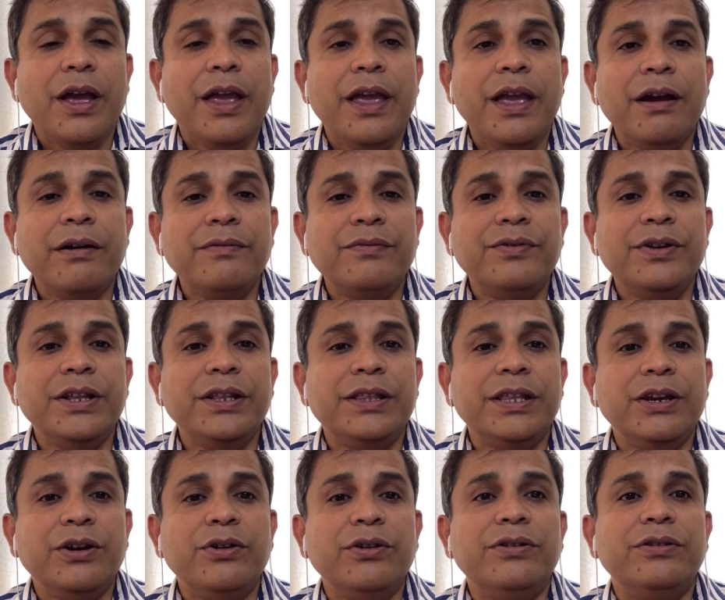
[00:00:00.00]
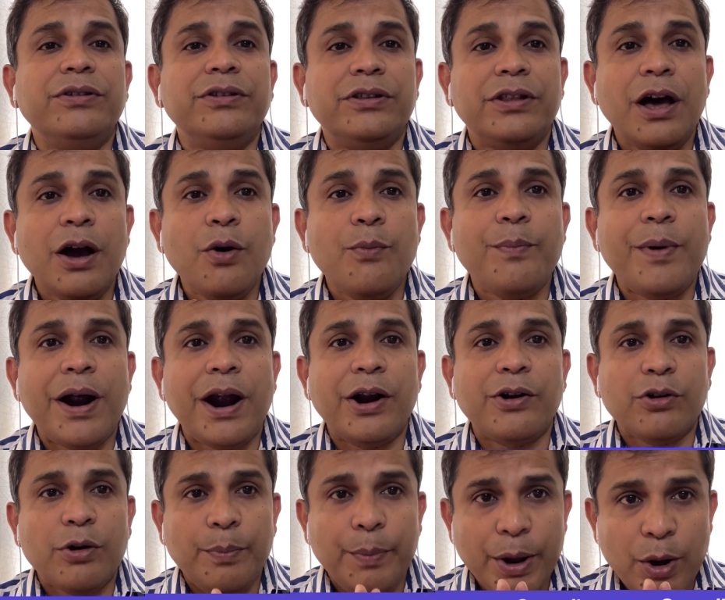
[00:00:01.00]
everything is the part
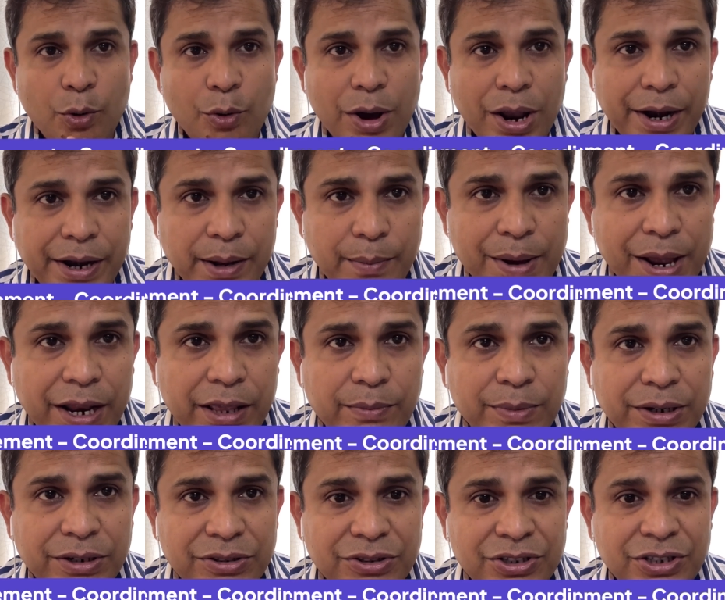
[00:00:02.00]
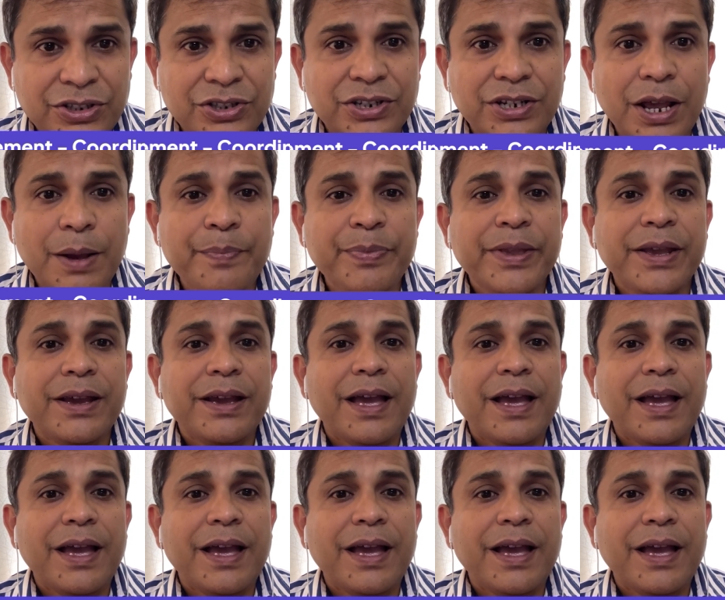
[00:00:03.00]
of a quality management system,